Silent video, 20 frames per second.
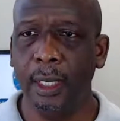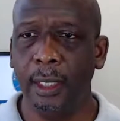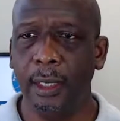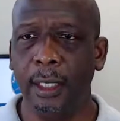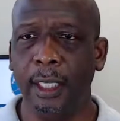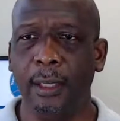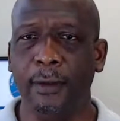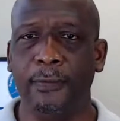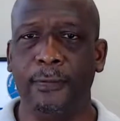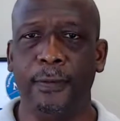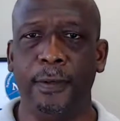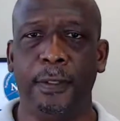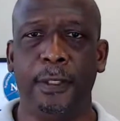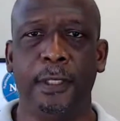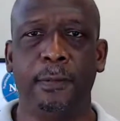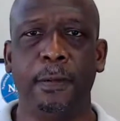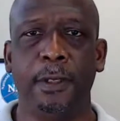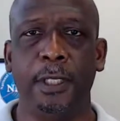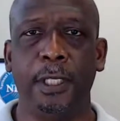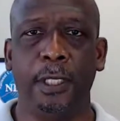Now, for this
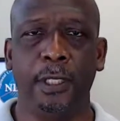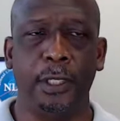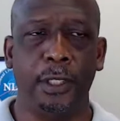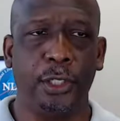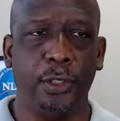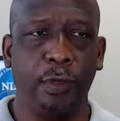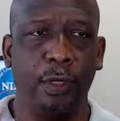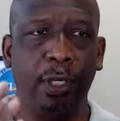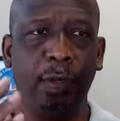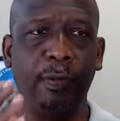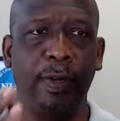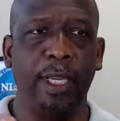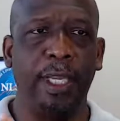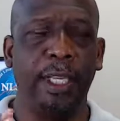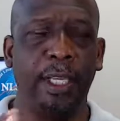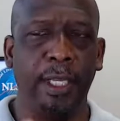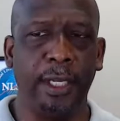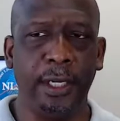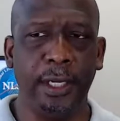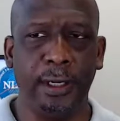particular showing right
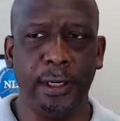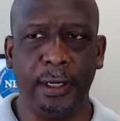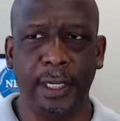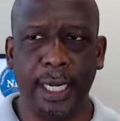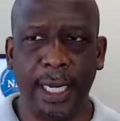here,